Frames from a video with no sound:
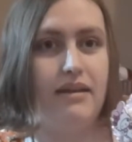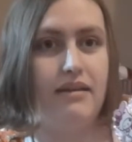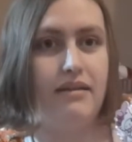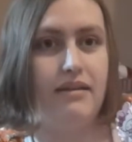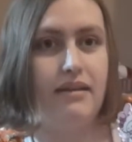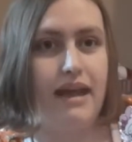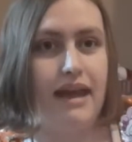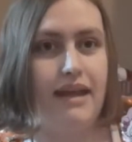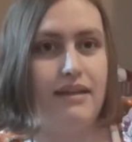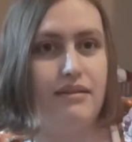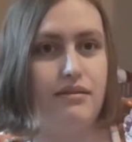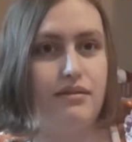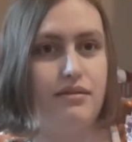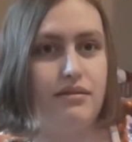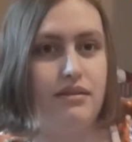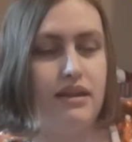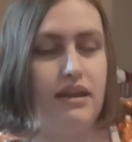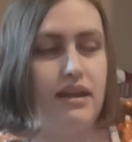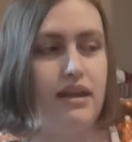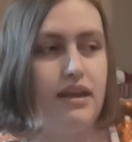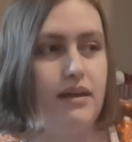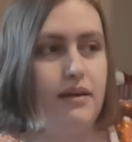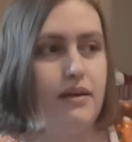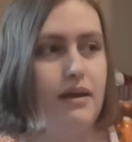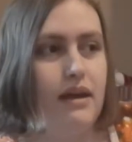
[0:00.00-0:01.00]

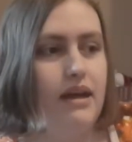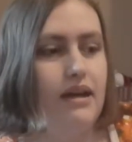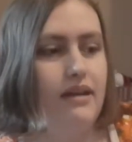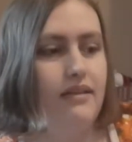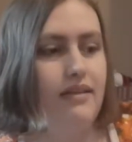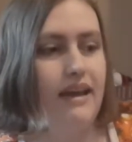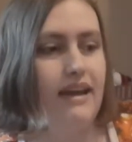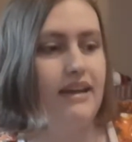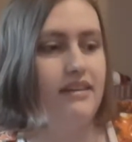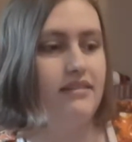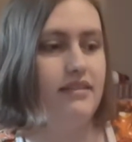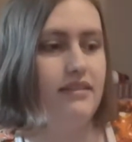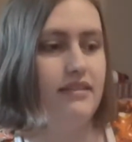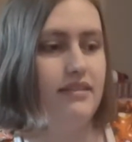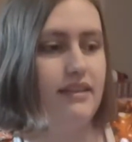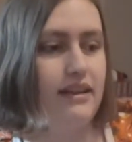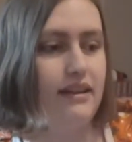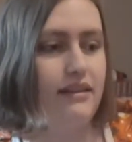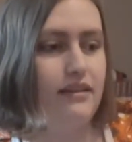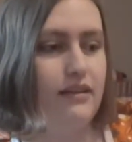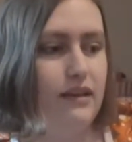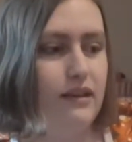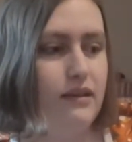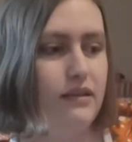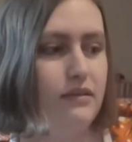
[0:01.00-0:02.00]
Etsy like
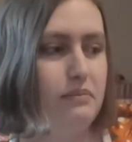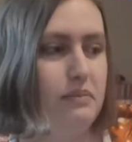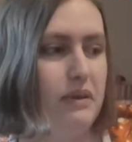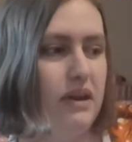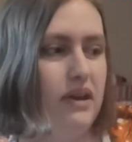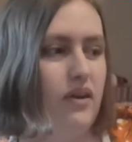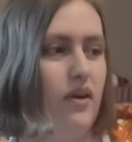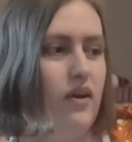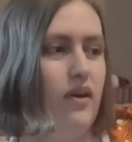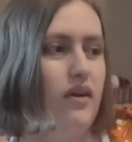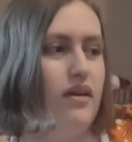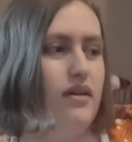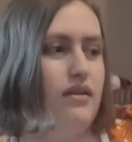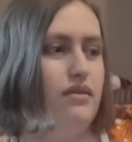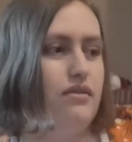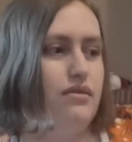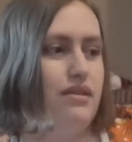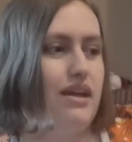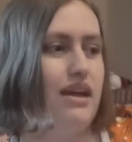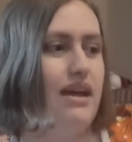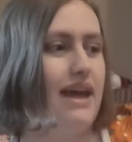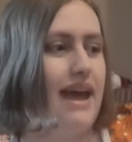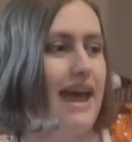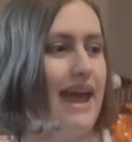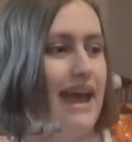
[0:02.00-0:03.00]
deleted because
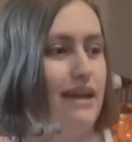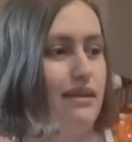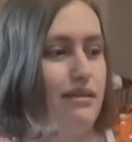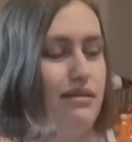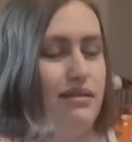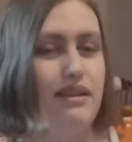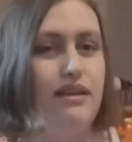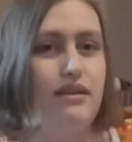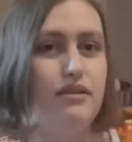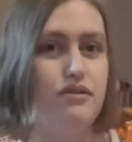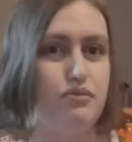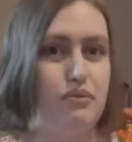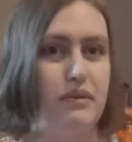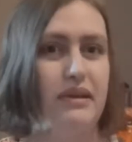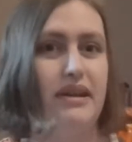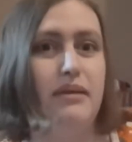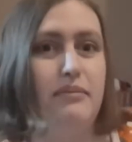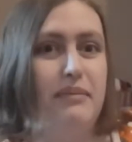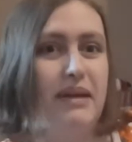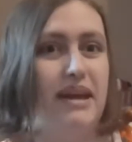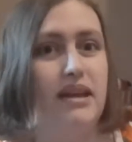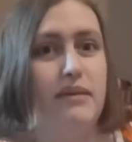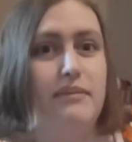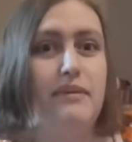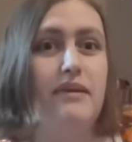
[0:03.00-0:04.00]
Etsy is really
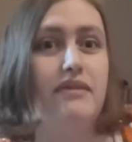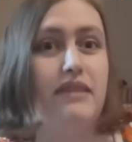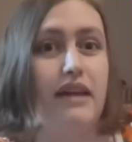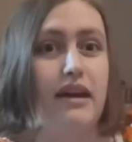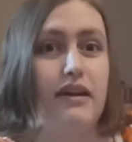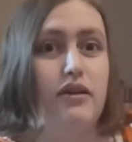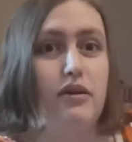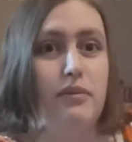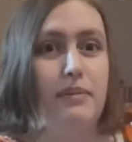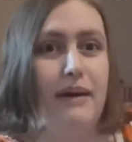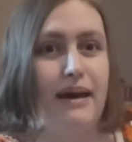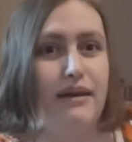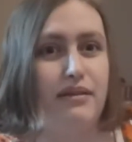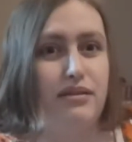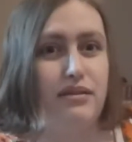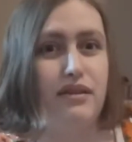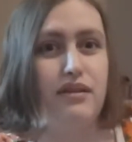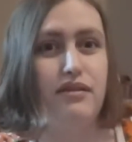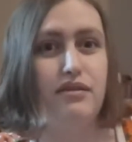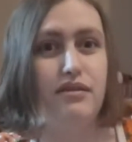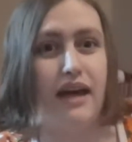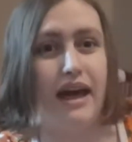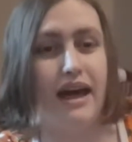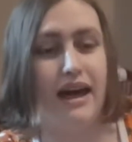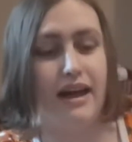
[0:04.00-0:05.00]
mean about deco
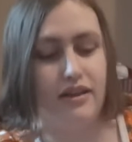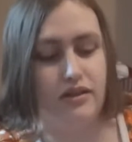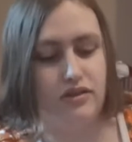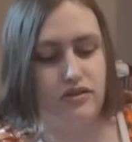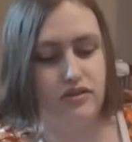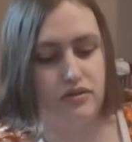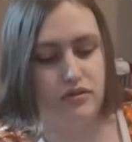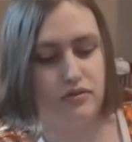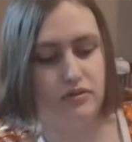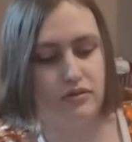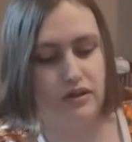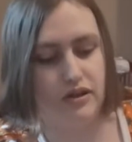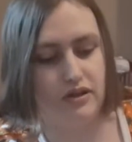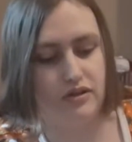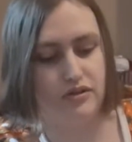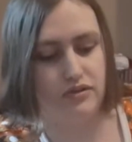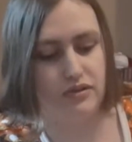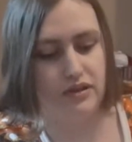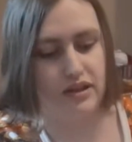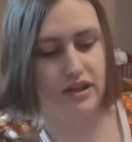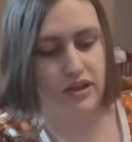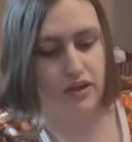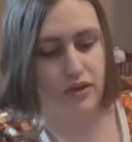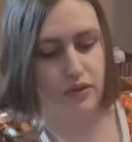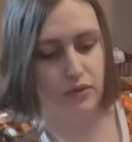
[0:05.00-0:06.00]
Passies, and
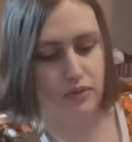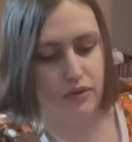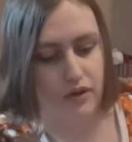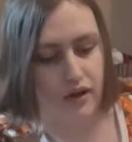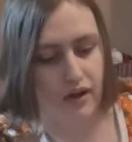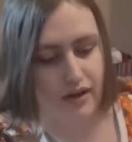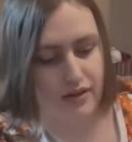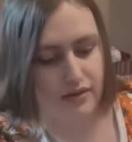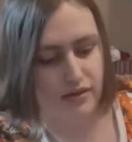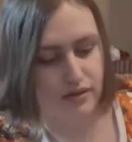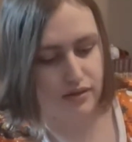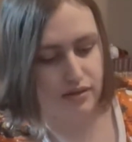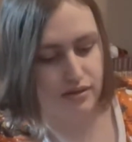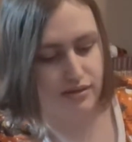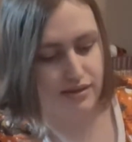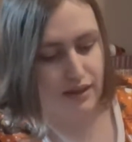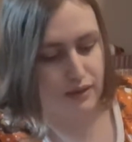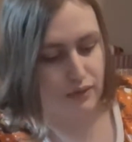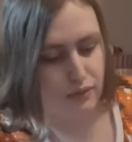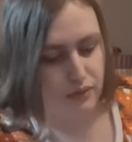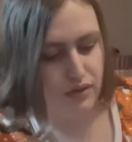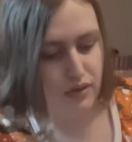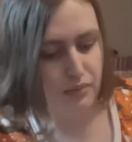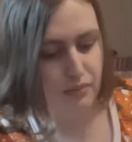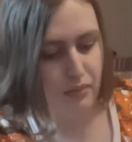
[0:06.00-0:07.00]
literally you can't
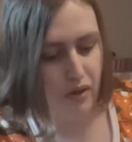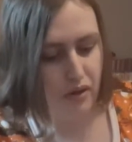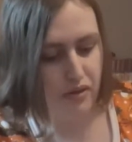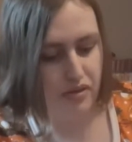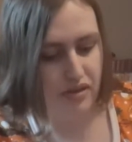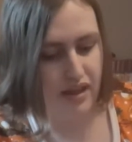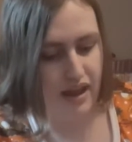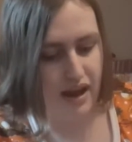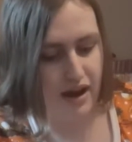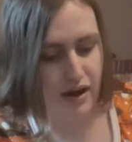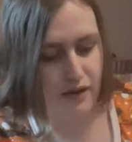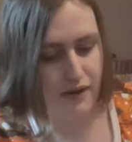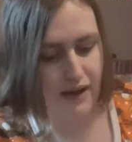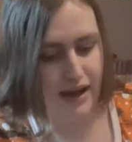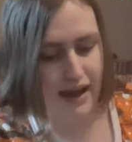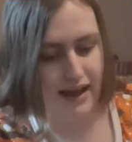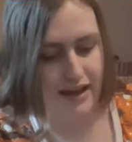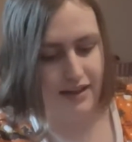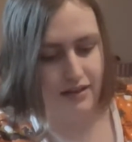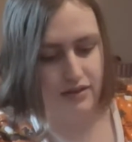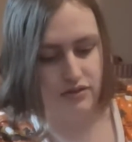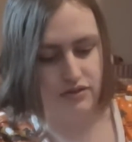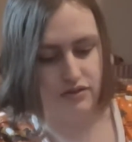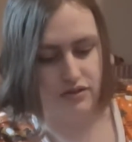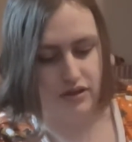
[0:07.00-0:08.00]
sell them on there,
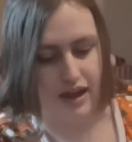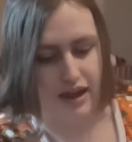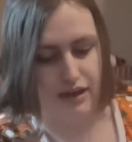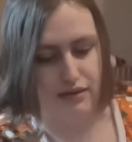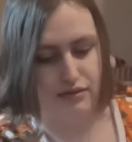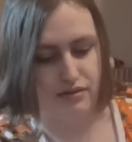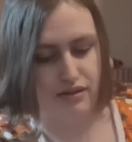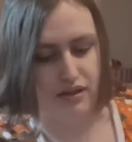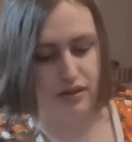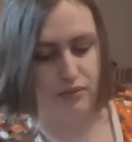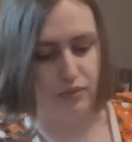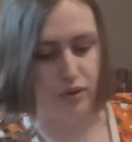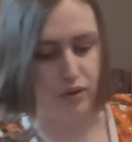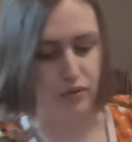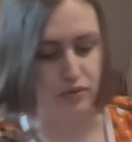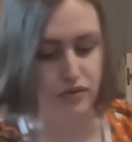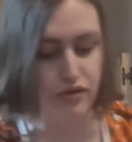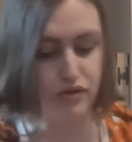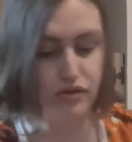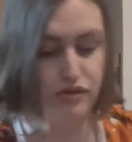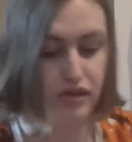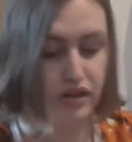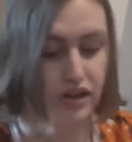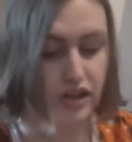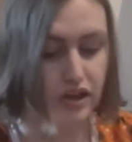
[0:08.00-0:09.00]
and Etsy will
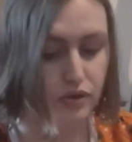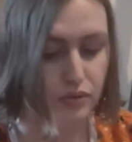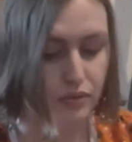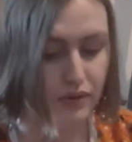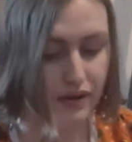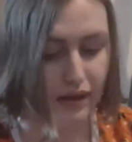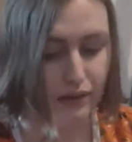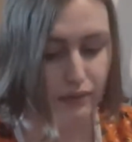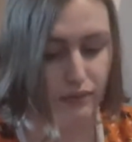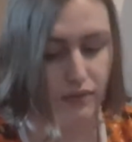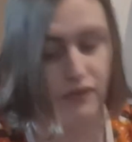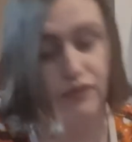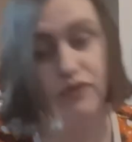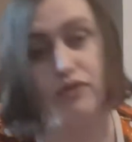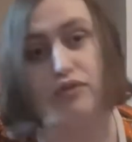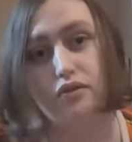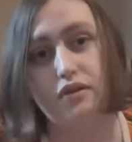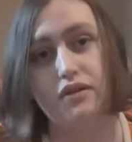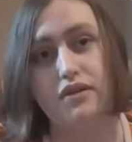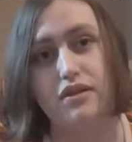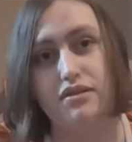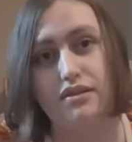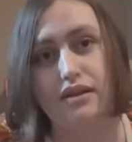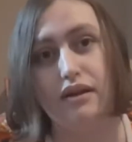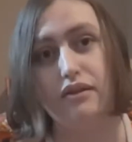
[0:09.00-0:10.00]
just delete your account if you try
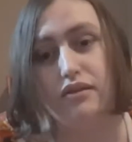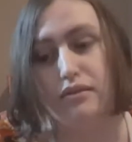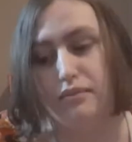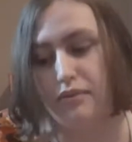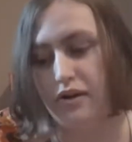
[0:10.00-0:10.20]
to sell them